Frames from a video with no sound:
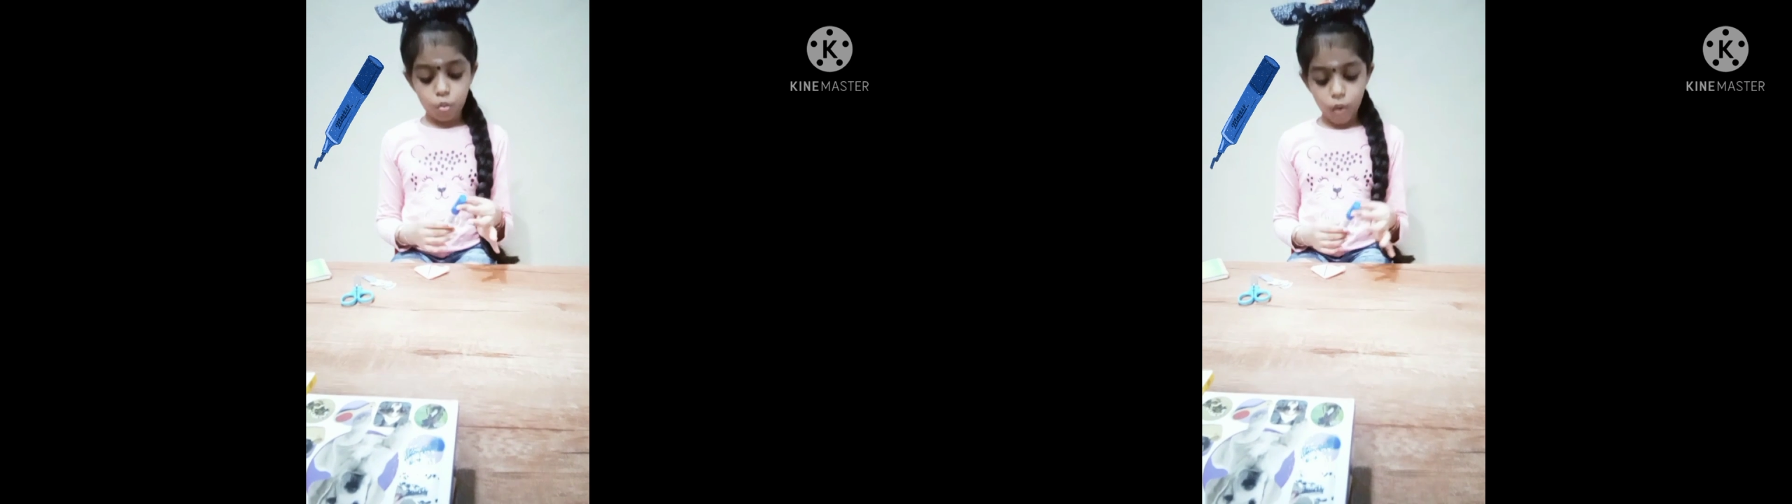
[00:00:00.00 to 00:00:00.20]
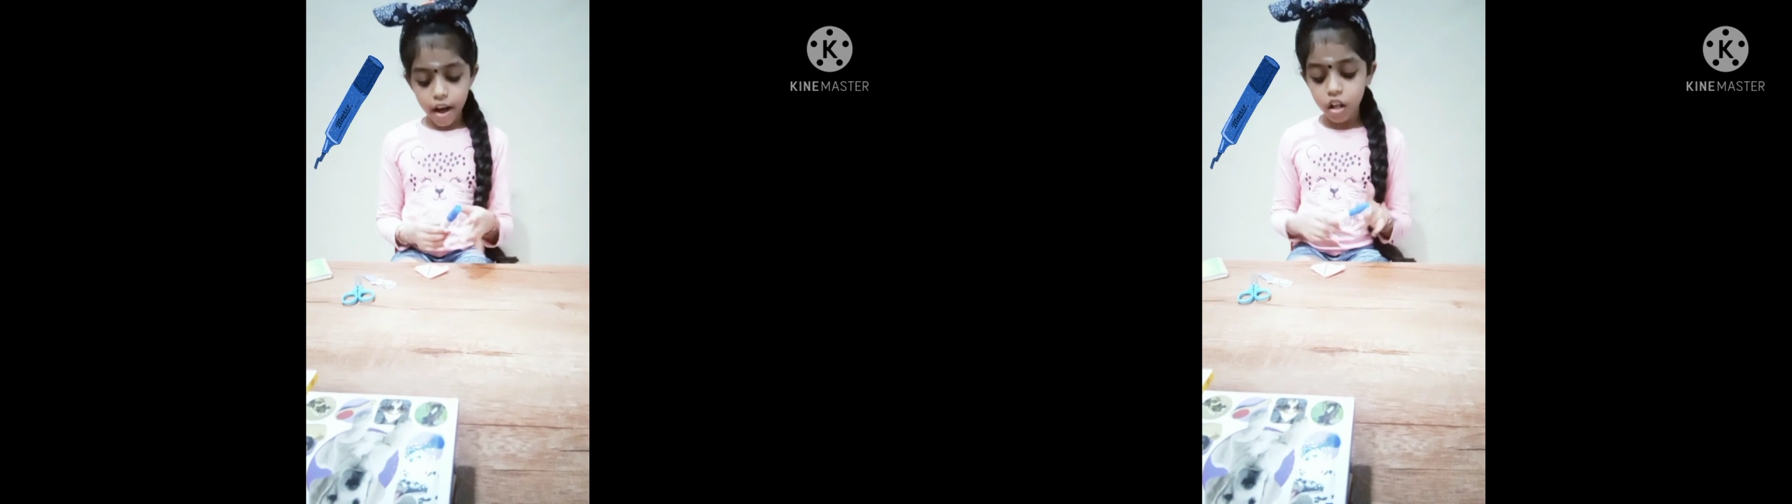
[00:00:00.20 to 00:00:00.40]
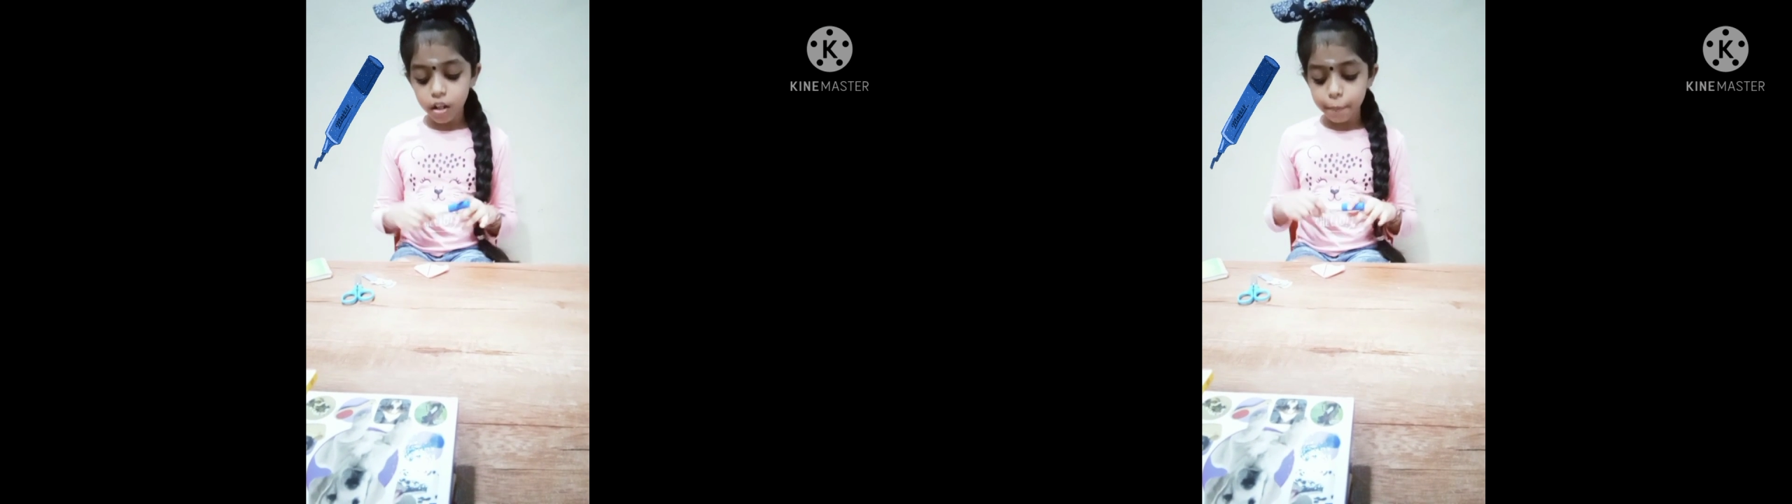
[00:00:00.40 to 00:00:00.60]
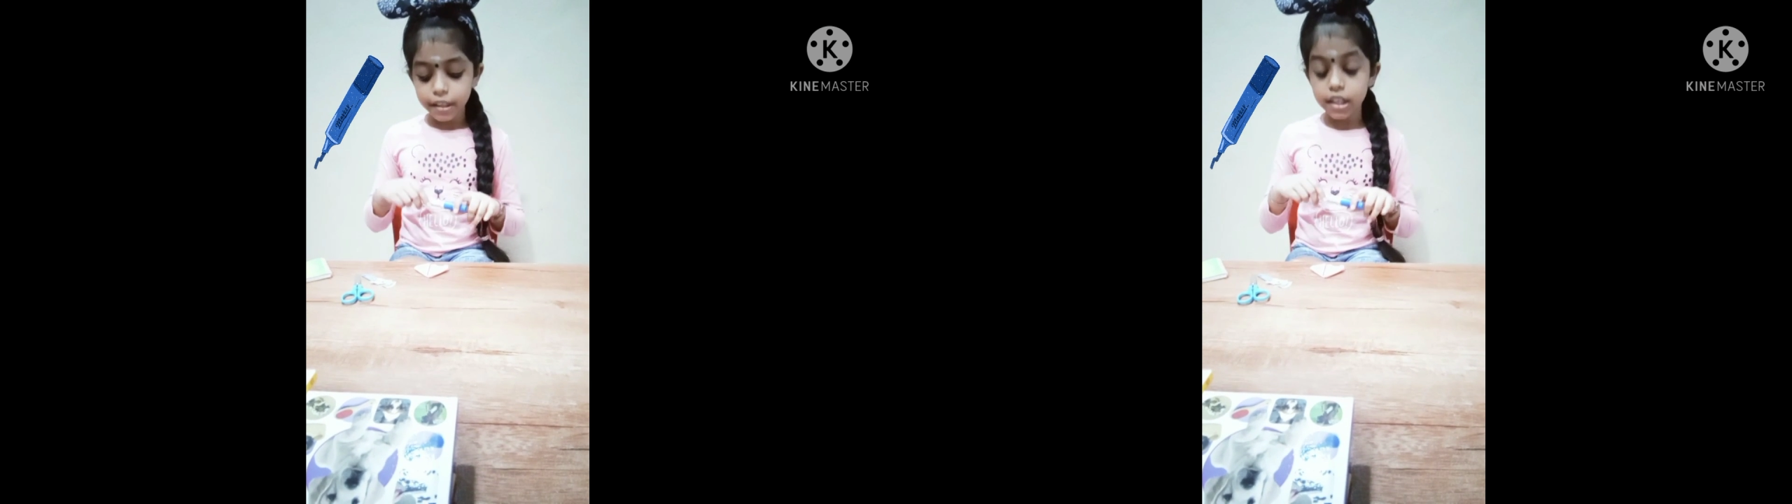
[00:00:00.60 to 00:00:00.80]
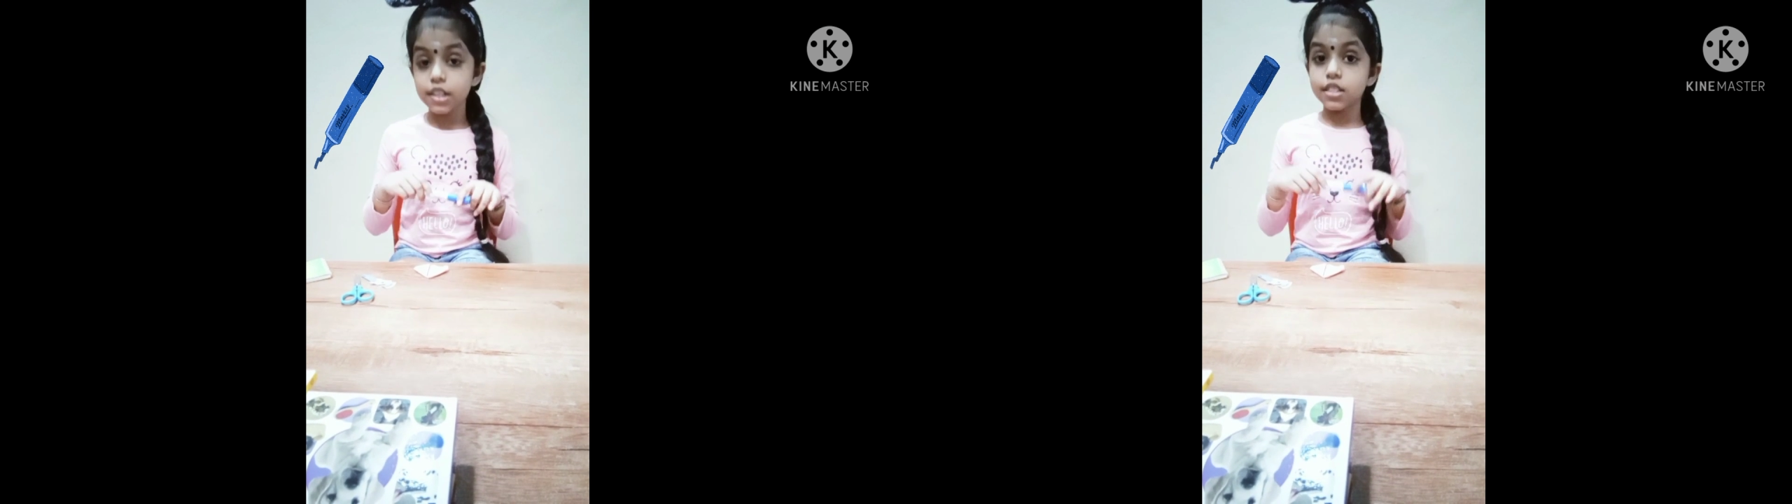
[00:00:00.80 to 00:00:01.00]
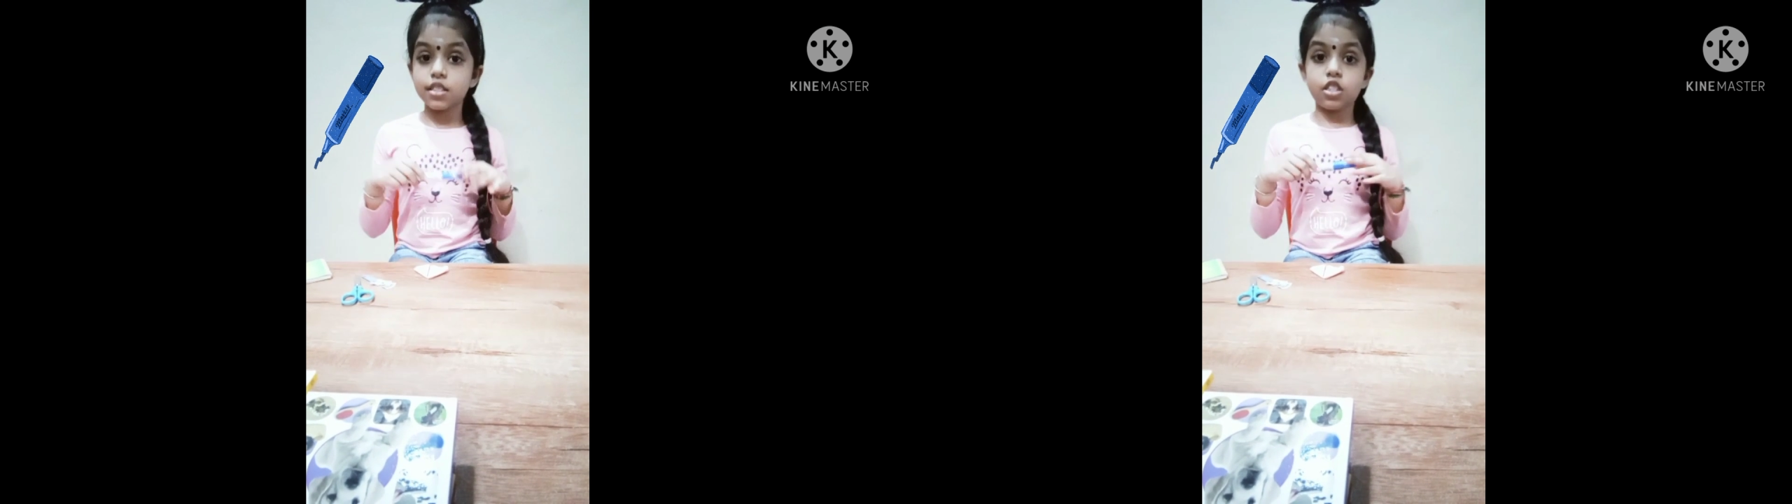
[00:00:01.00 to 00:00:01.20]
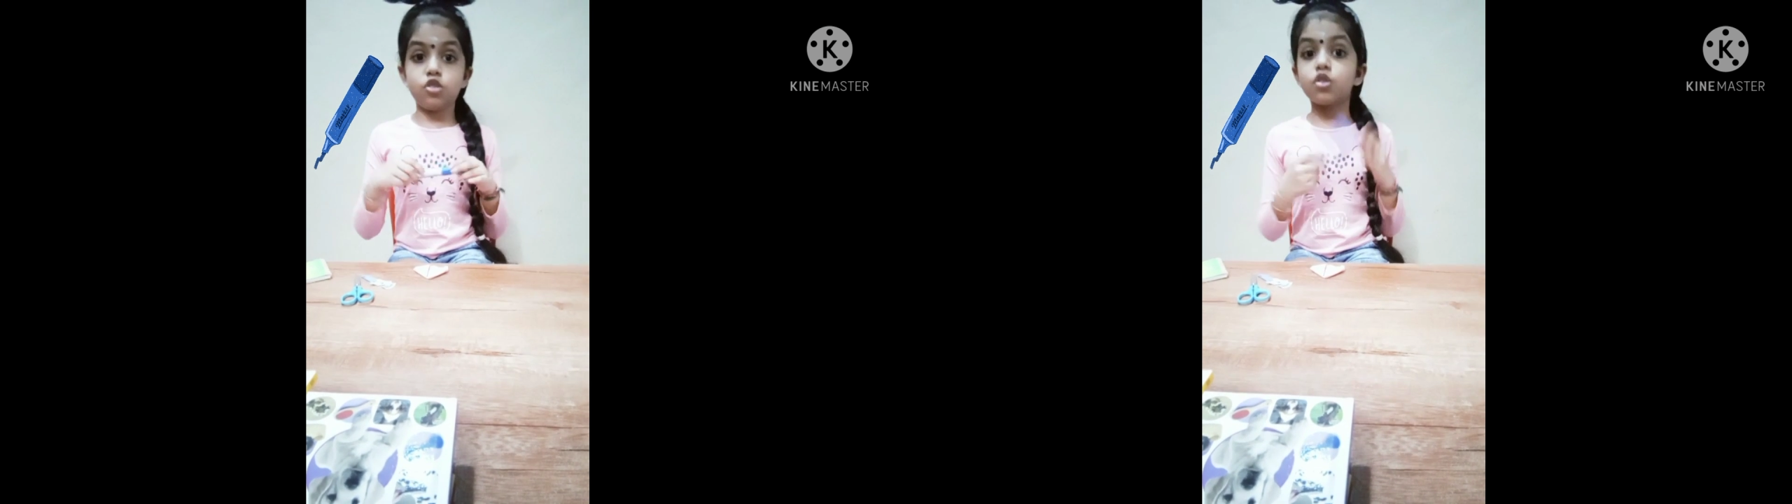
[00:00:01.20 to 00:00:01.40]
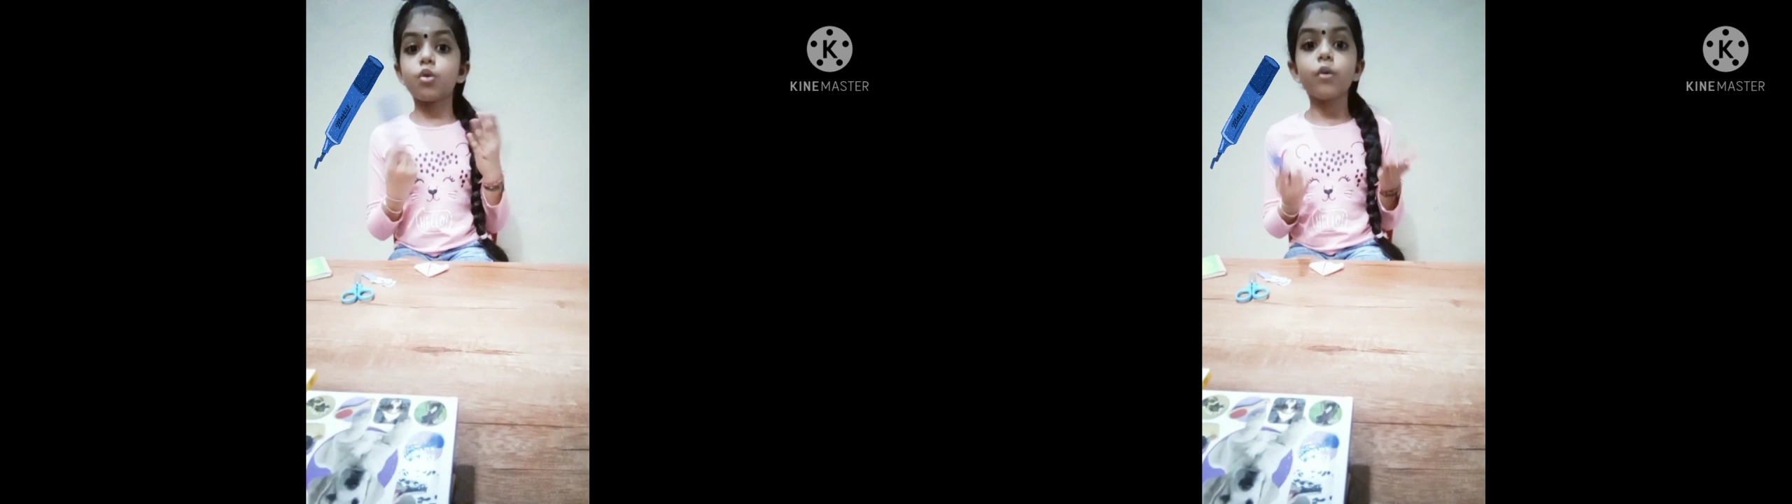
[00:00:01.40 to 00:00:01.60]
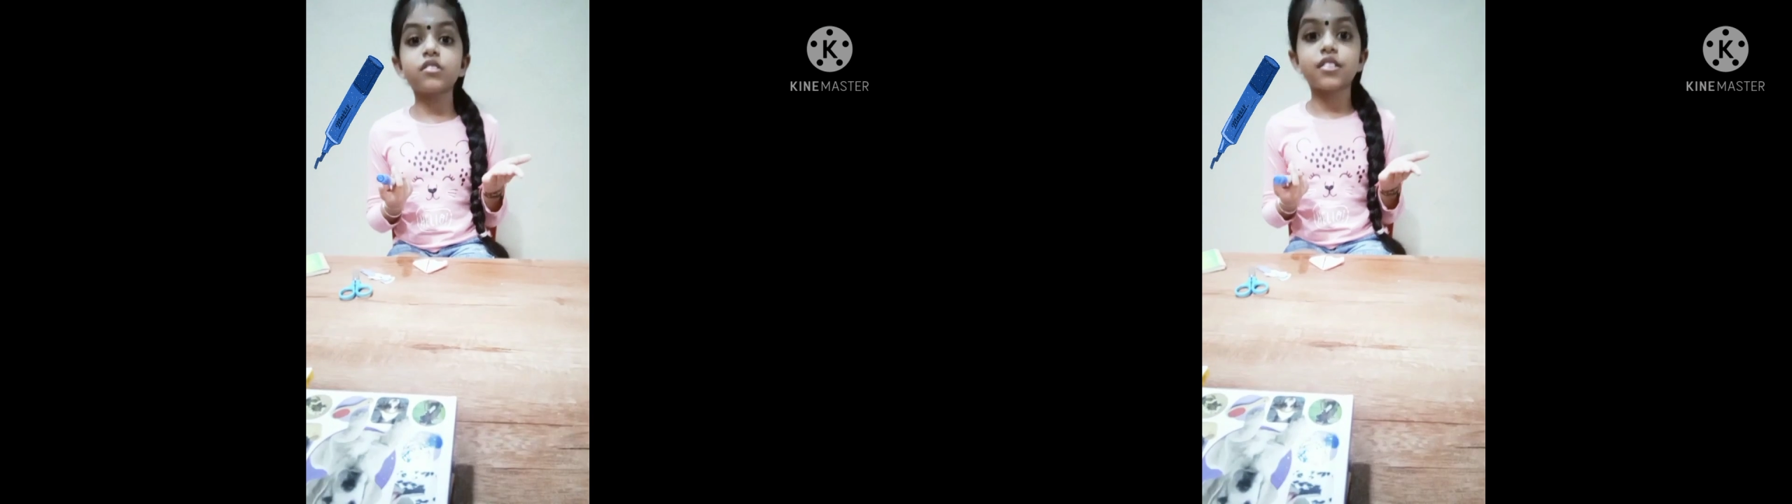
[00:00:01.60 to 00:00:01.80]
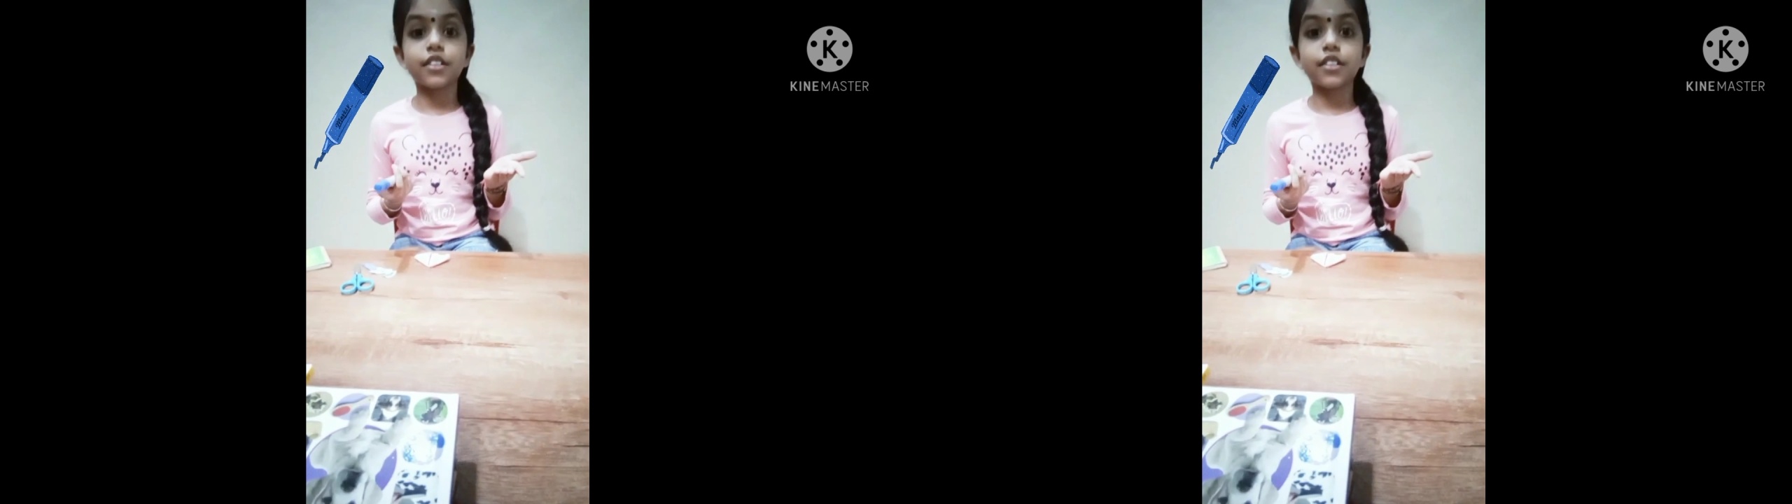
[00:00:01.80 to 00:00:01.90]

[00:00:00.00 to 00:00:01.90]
well because unicorn's a